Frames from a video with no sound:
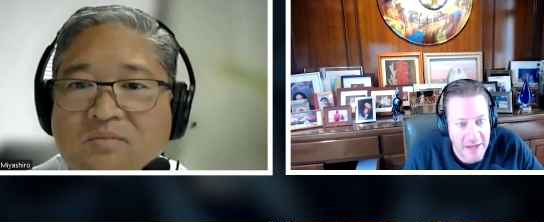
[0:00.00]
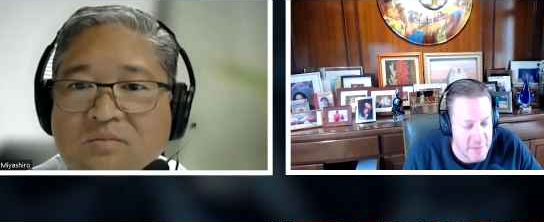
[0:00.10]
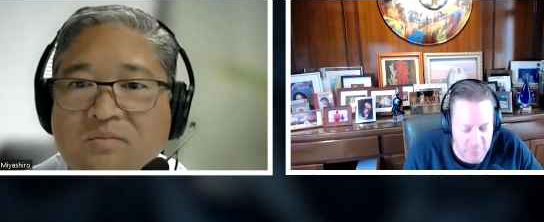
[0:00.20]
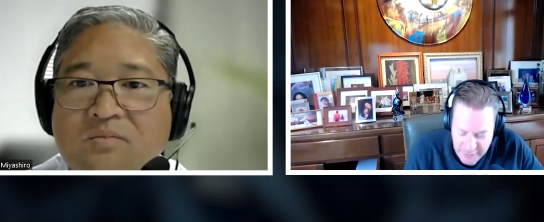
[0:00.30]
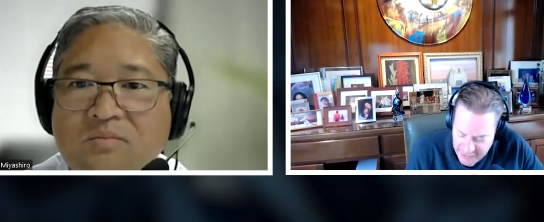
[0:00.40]
Speaker 1: and
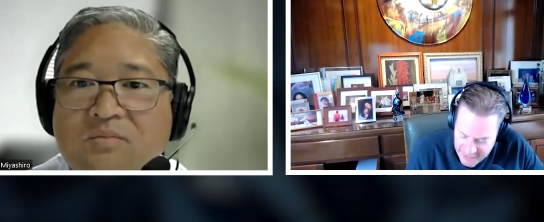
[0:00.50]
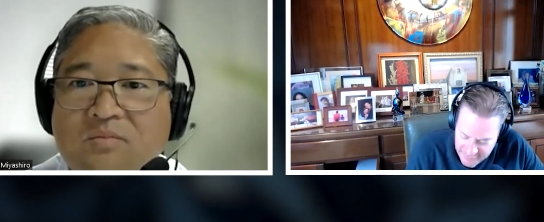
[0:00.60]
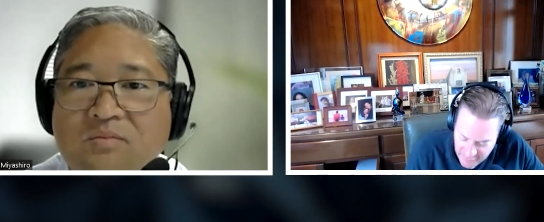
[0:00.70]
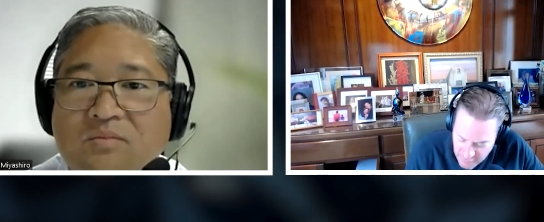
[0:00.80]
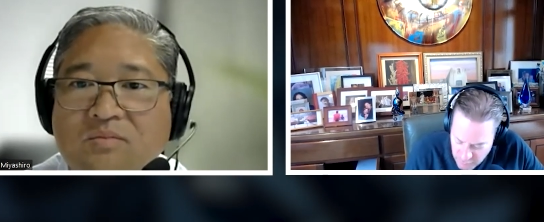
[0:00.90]
then we'll get
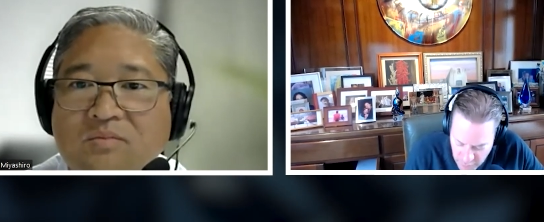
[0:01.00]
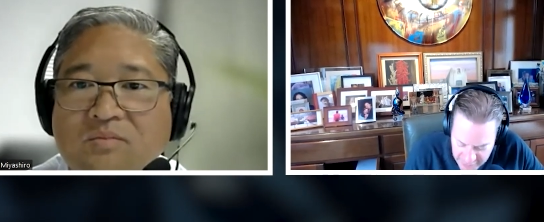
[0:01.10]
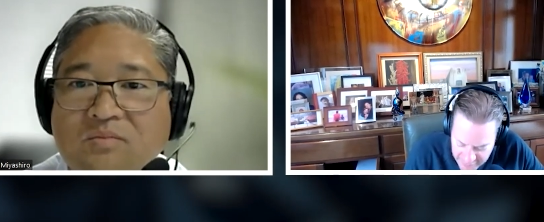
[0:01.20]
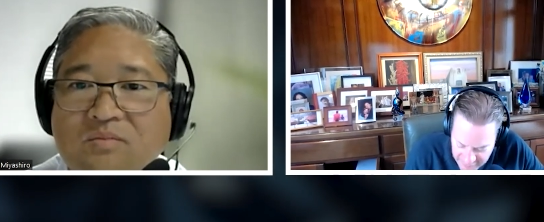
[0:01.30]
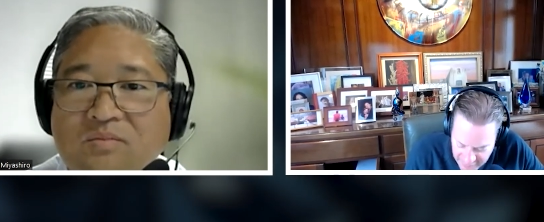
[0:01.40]
into what
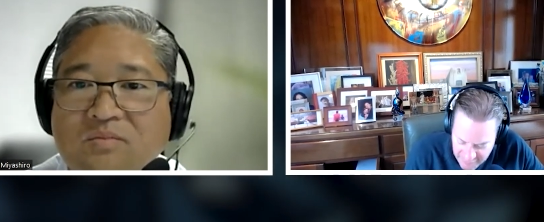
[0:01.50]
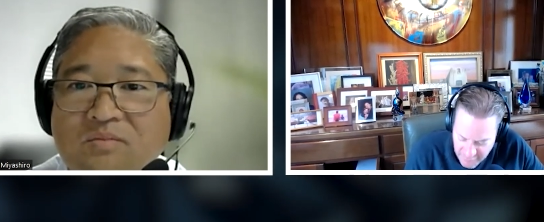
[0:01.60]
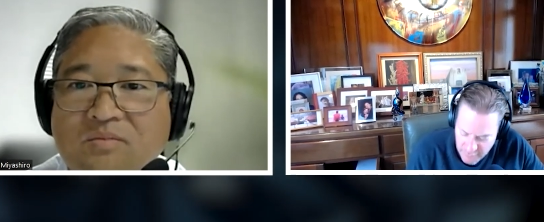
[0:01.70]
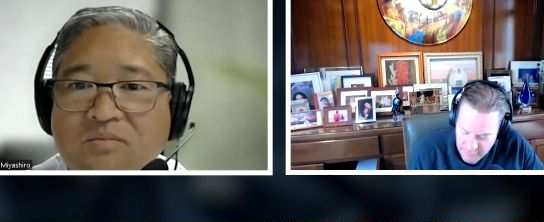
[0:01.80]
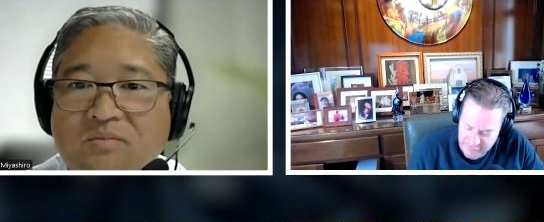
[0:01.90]
a
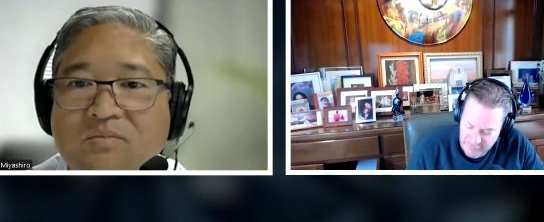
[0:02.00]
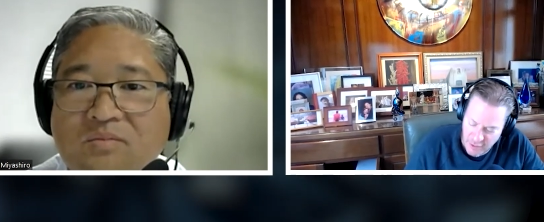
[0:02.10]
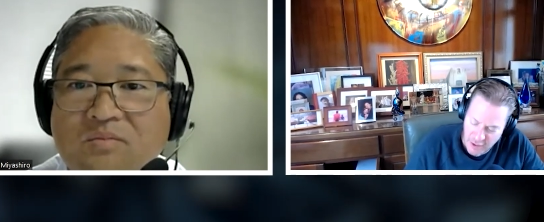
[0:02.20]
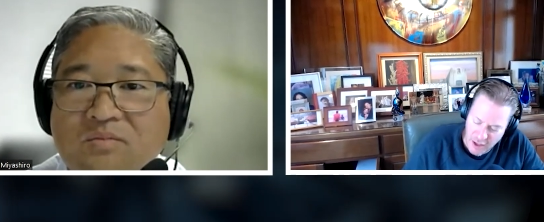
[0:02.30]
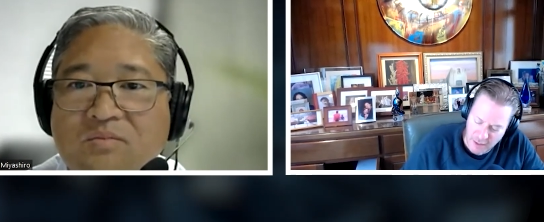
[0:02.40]
CFO is.
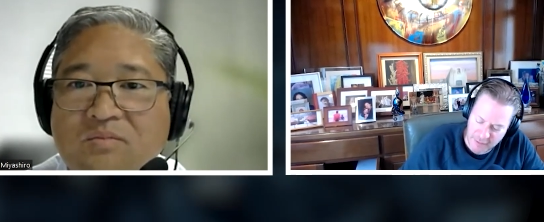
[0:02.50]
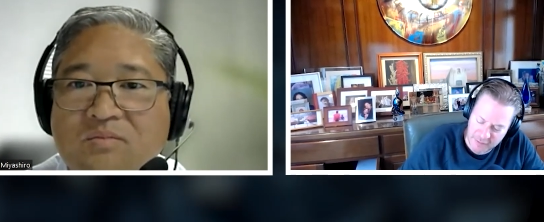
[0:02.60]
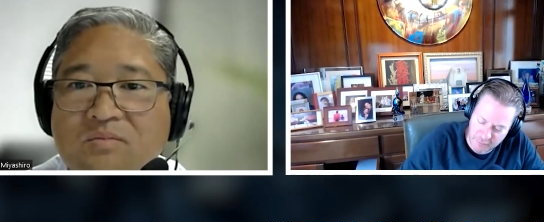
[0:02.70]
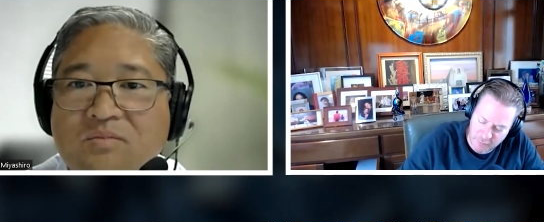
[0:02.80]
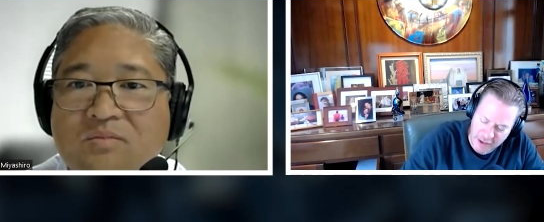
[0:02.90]
Uh, but
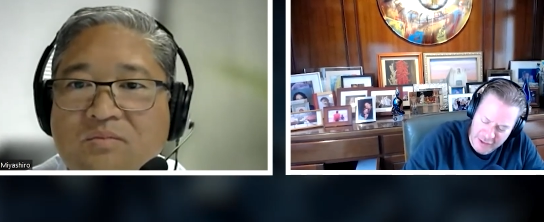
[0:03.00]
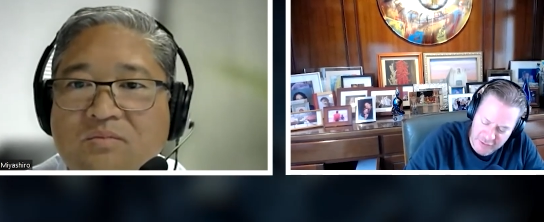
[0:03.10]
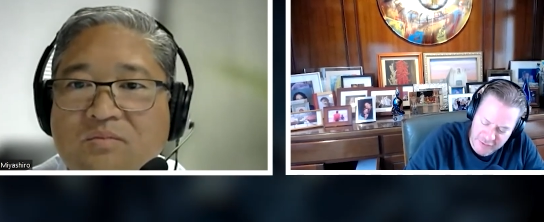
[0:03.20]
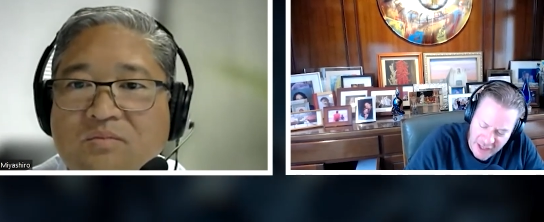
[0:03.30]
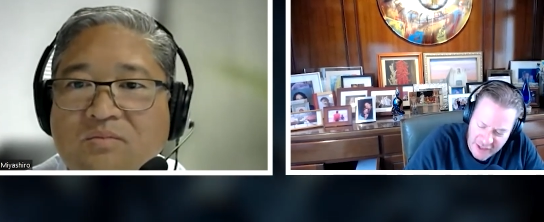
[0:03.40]
why don't you
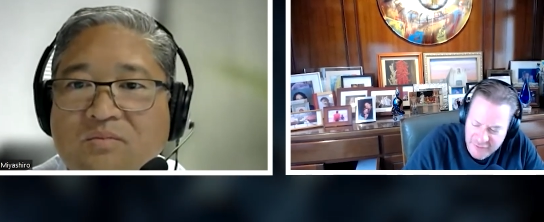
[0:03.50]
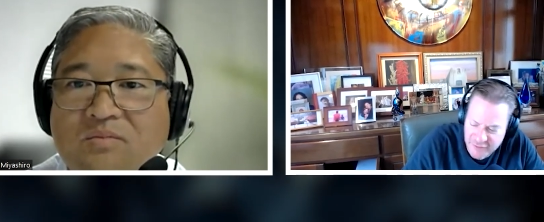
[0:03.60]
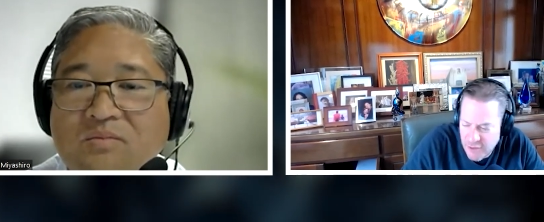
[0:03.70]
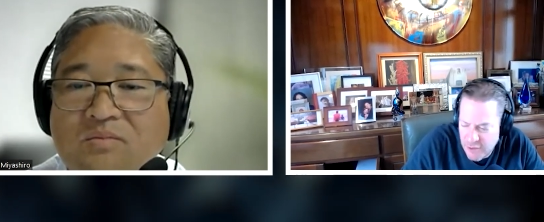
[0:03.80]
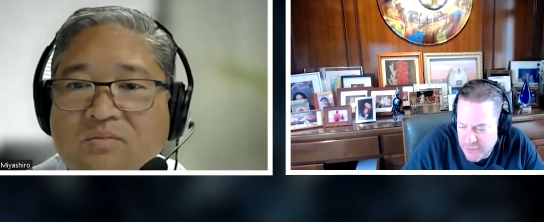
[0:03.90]
tell us?
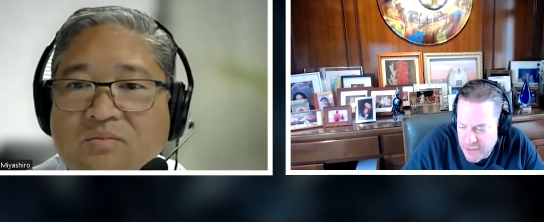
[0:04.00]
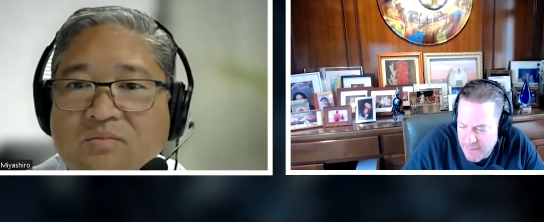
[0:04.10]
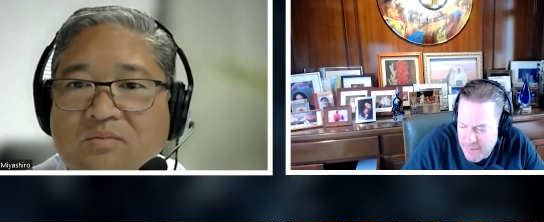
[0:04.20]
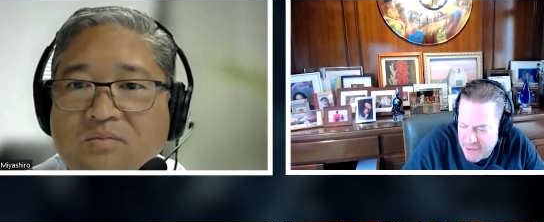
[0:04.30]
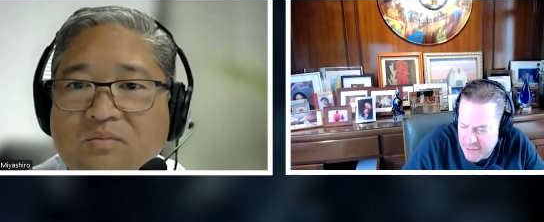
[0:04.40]
You know, you come
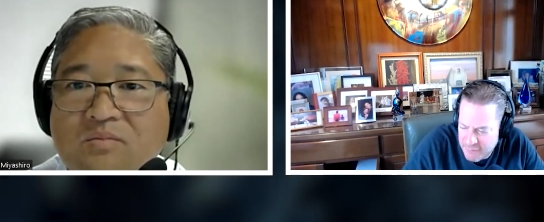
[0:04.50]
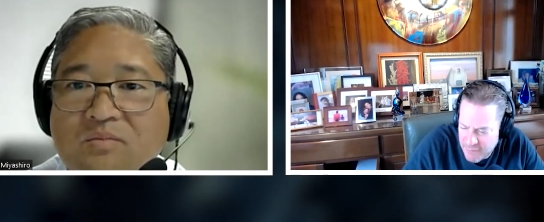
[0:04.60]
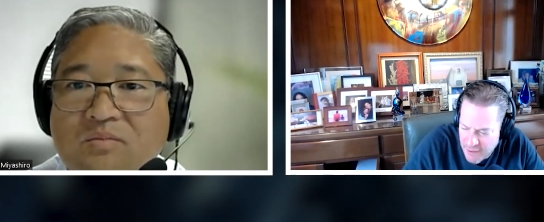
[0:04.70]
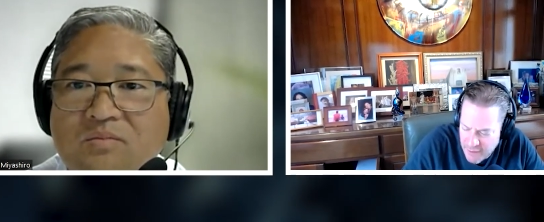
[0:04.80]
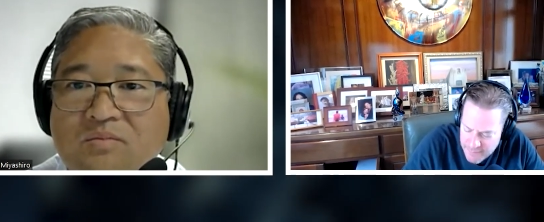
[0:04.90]
out of
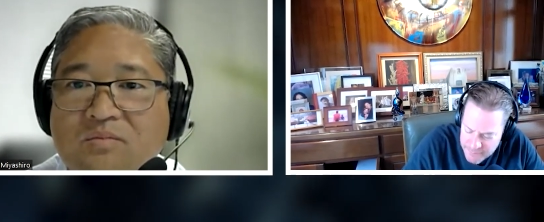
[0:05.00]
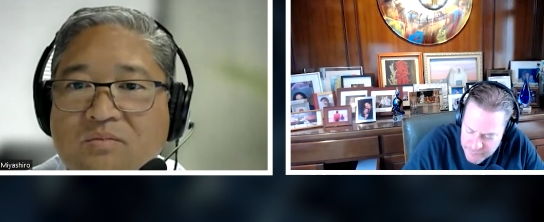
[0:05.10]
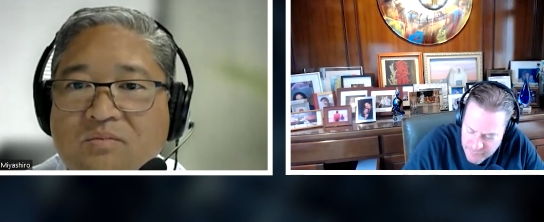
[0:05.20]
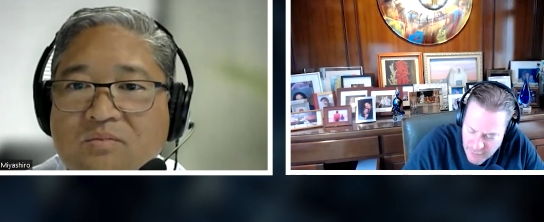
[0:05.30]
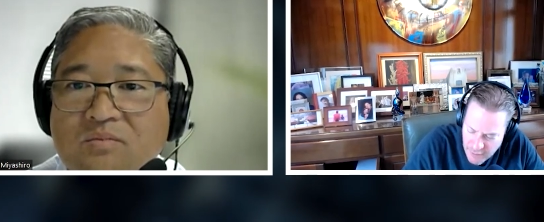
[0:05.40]
uh,
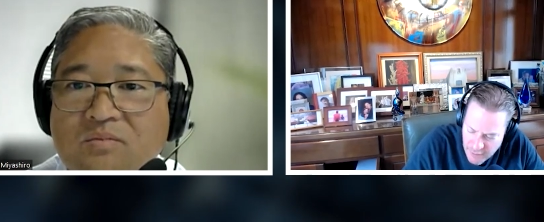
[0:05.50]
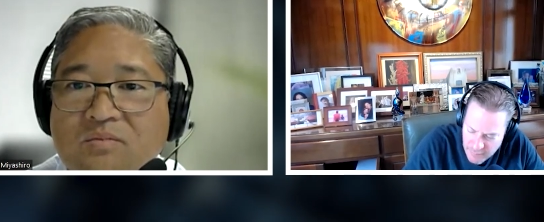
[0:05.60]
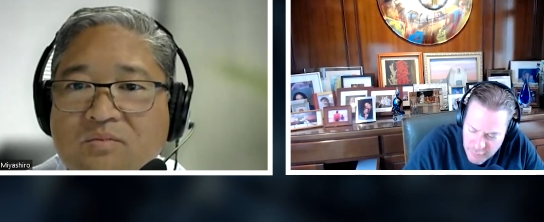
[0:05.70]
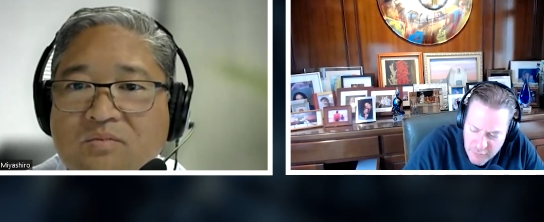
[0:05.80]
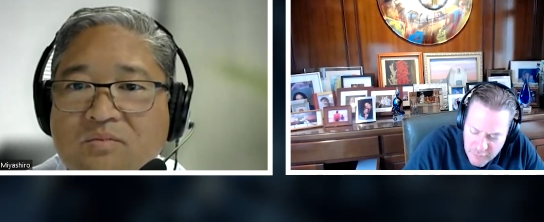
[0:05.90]

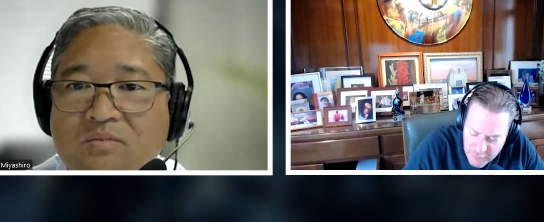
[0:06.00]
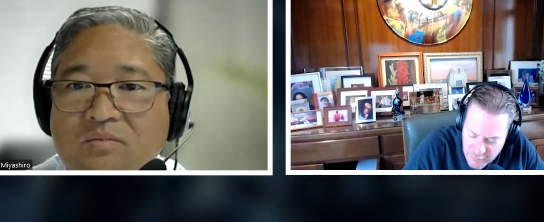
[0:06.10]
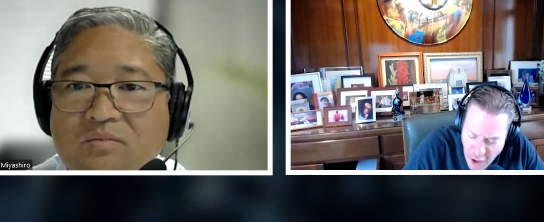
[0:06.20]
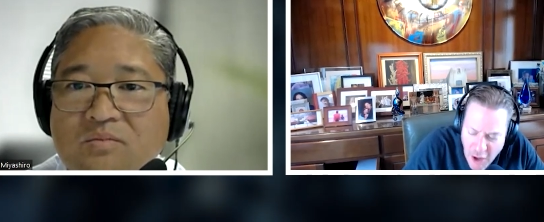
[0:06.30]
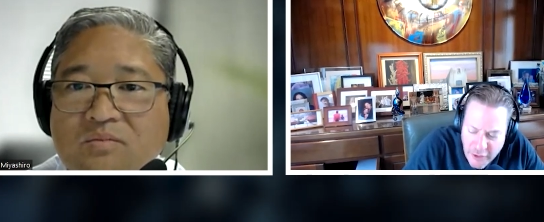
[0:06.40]

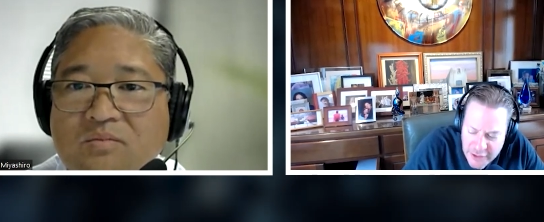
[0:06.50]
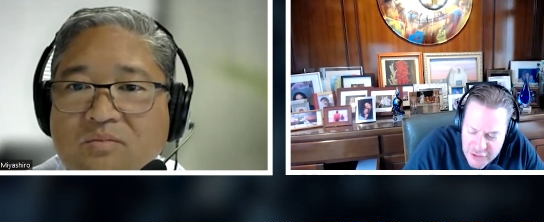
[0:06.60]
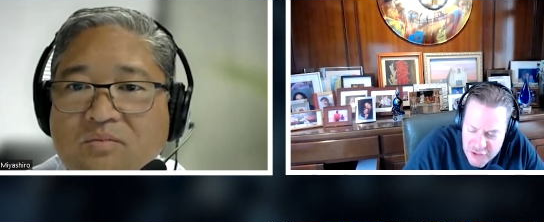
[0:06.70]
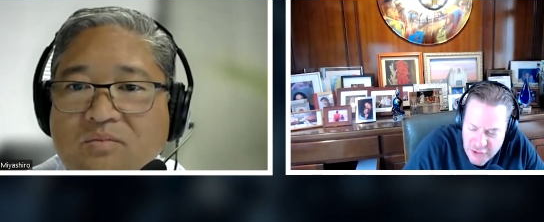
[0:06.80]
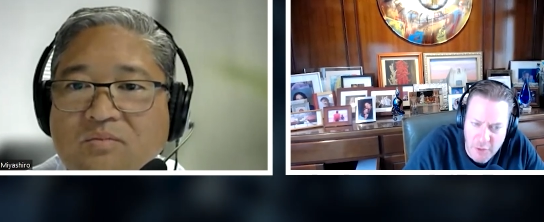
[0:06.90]

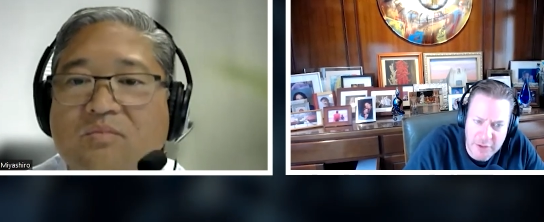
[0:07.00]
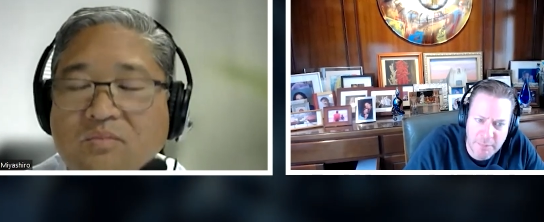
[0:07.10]
college, you go